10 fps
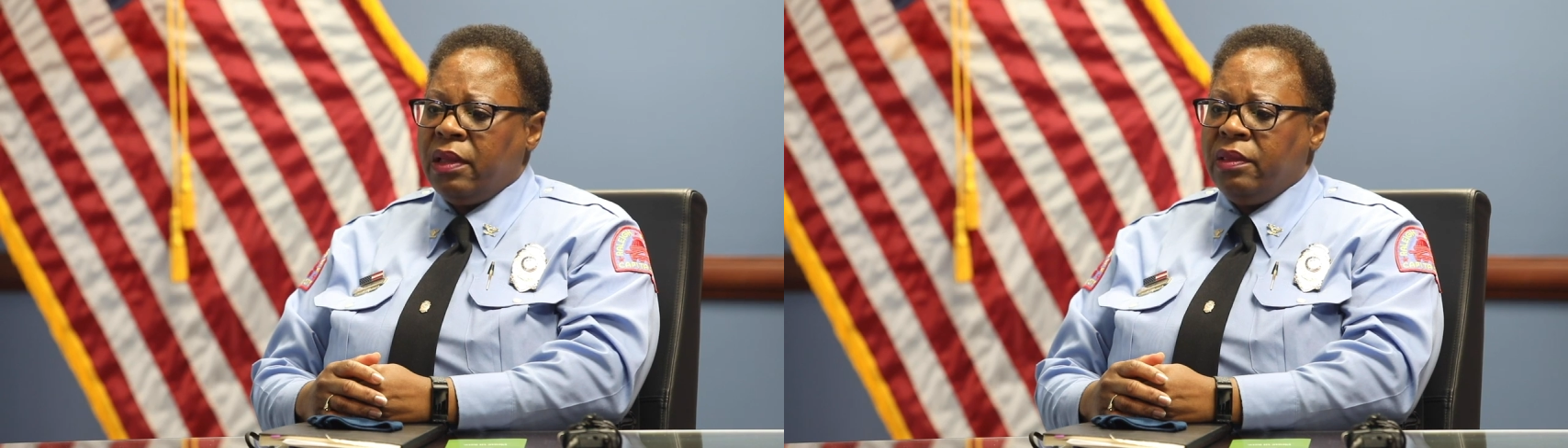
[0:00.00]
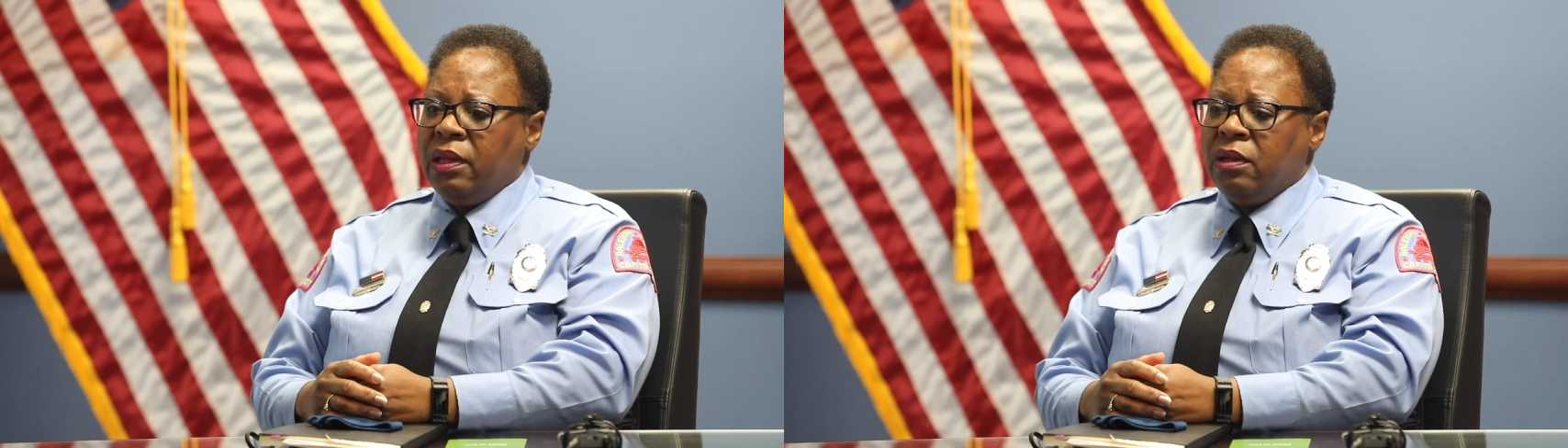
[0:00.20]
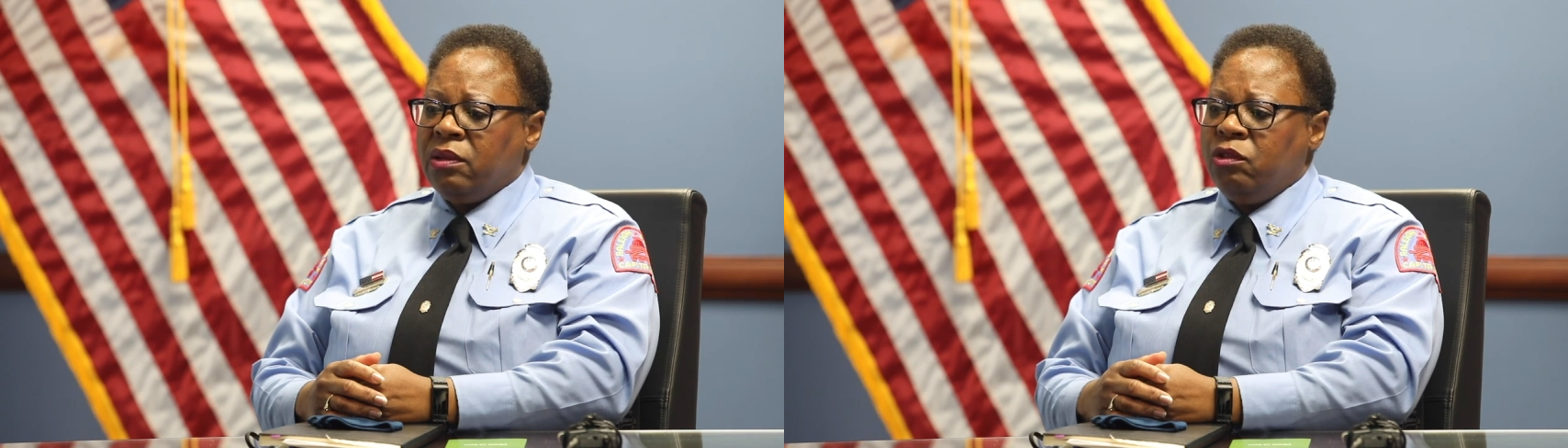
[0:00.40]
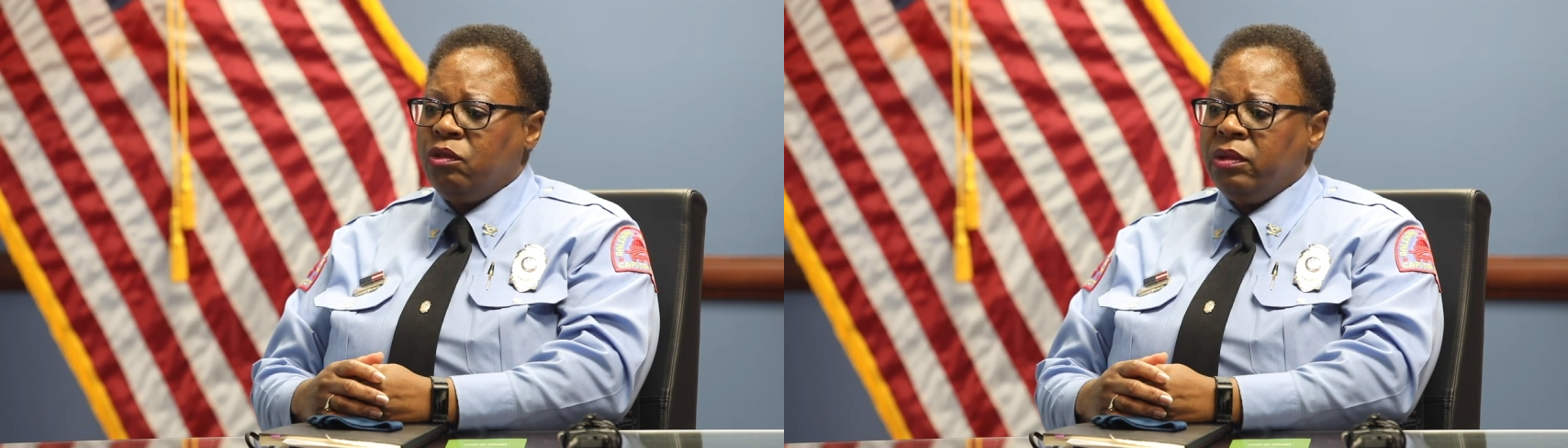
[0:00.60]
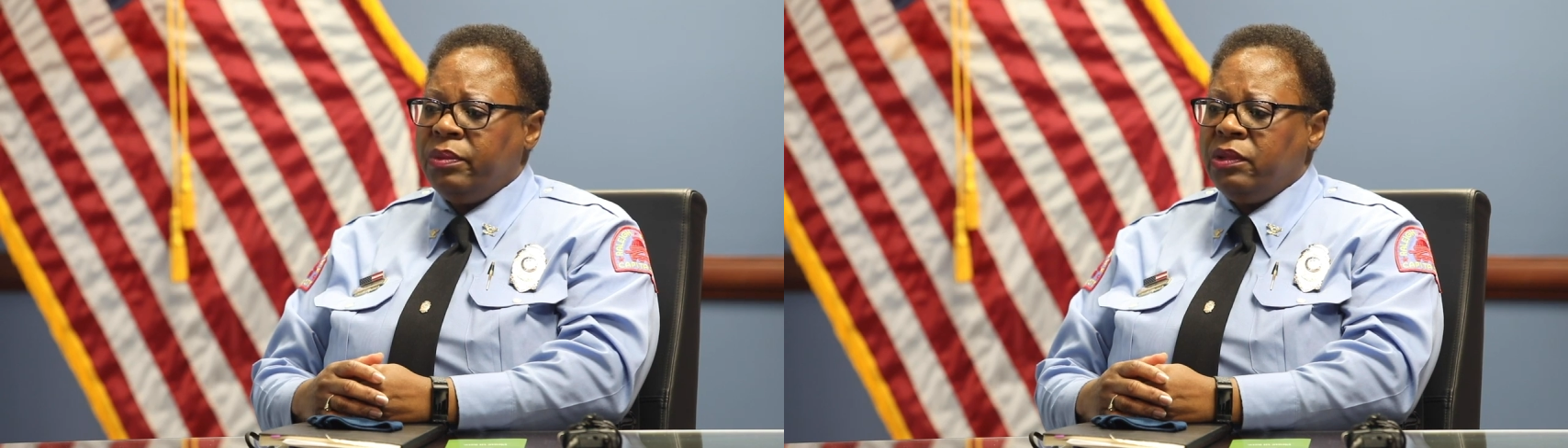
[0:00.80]
I think
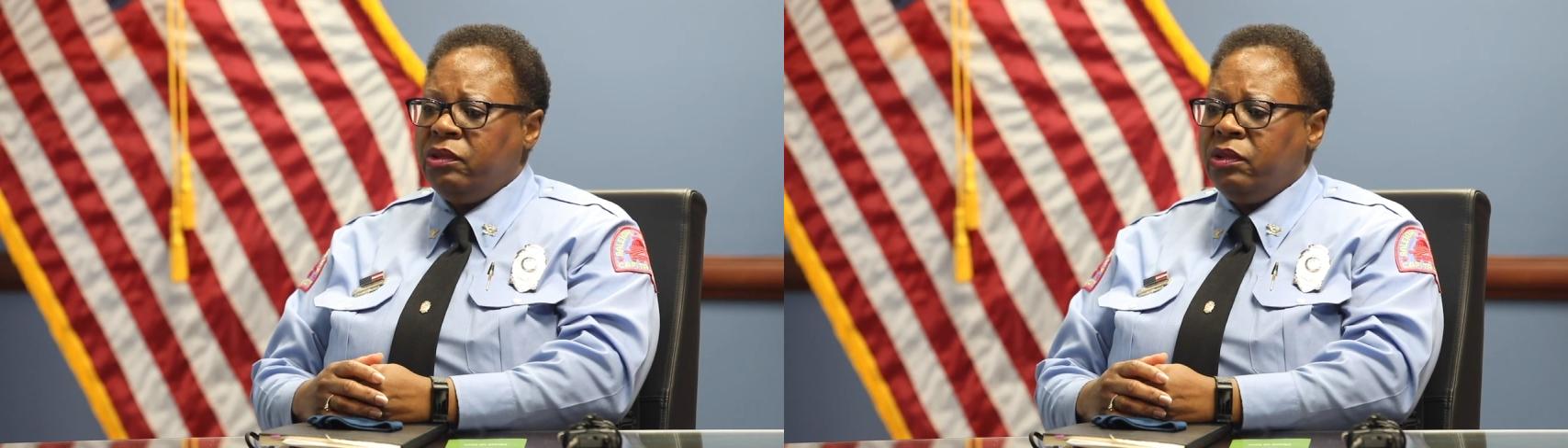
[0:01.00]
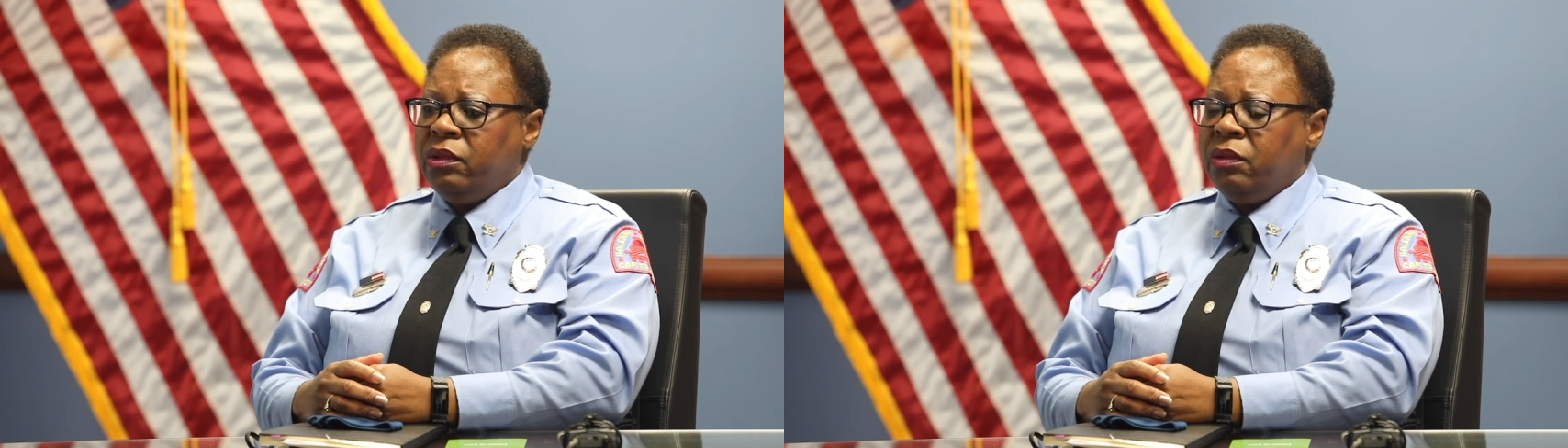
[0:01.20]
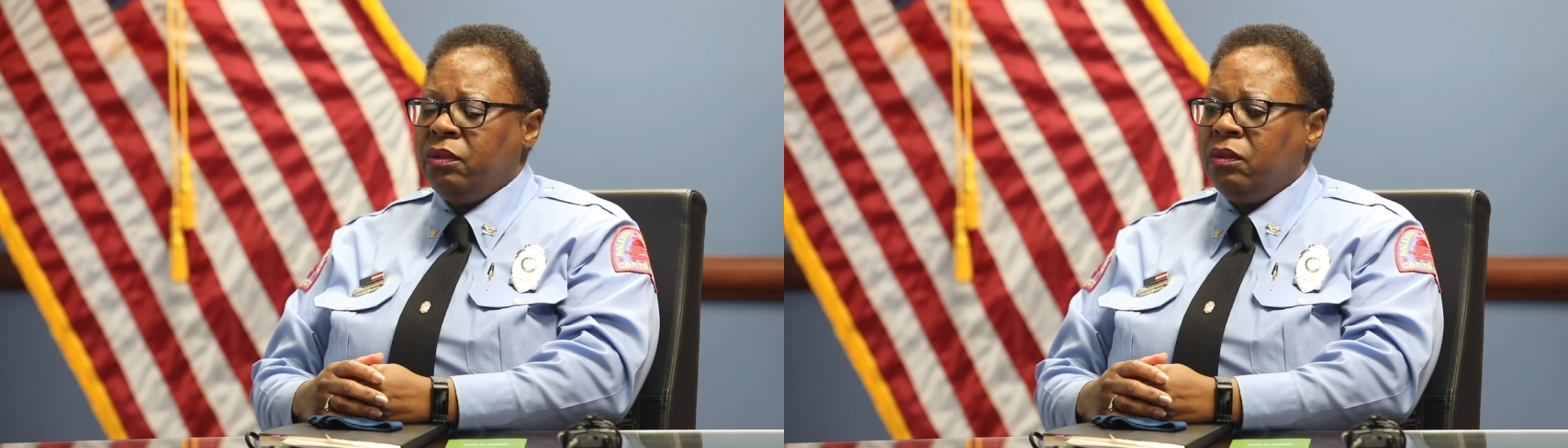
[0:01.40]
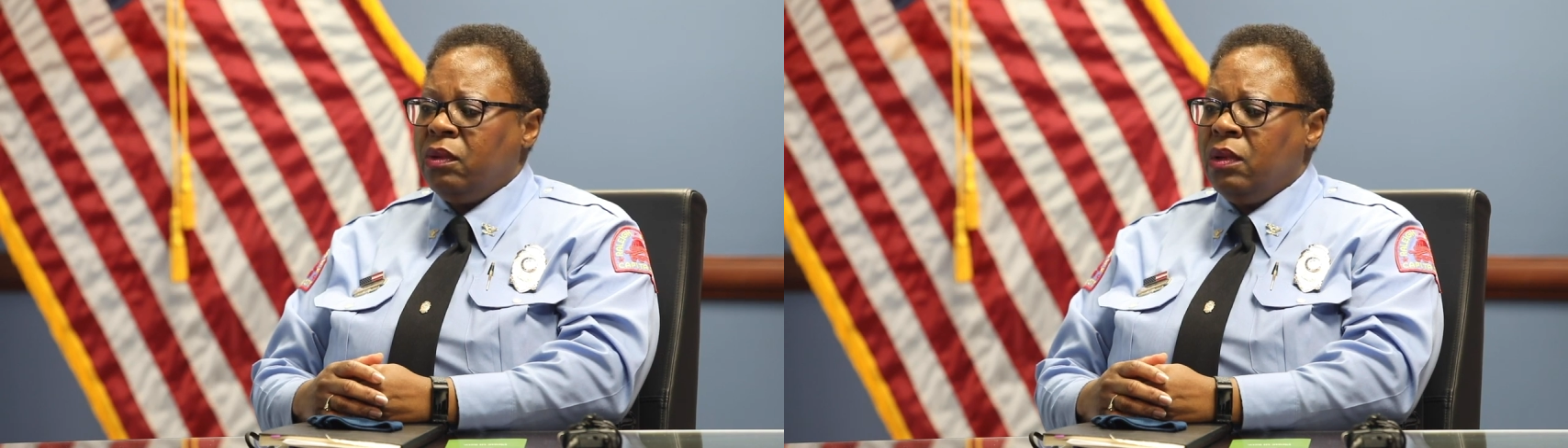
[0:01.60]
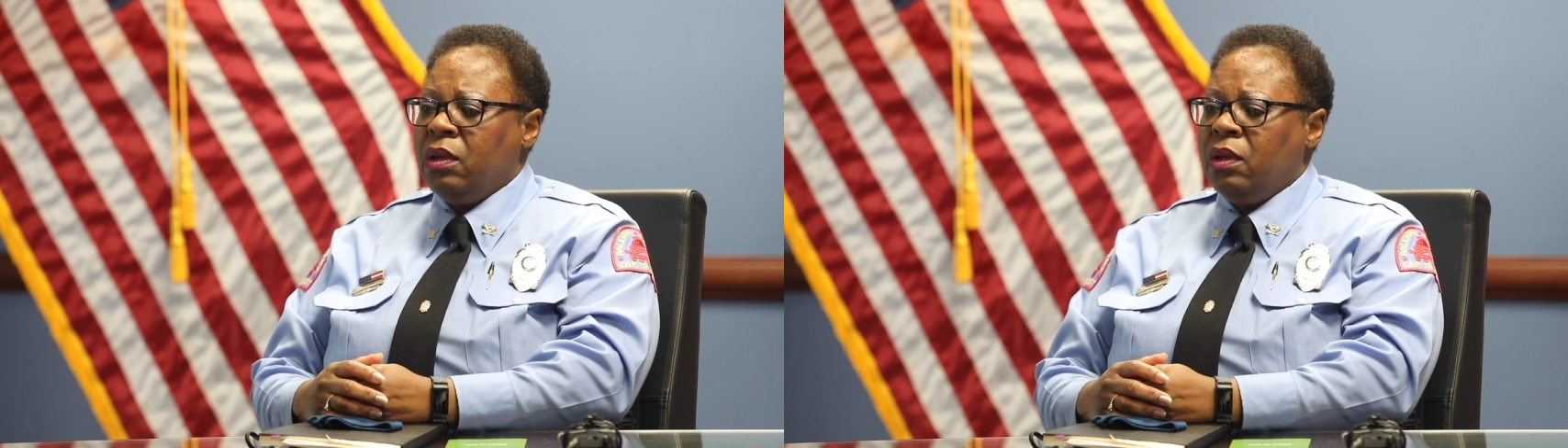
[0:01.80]
contribute to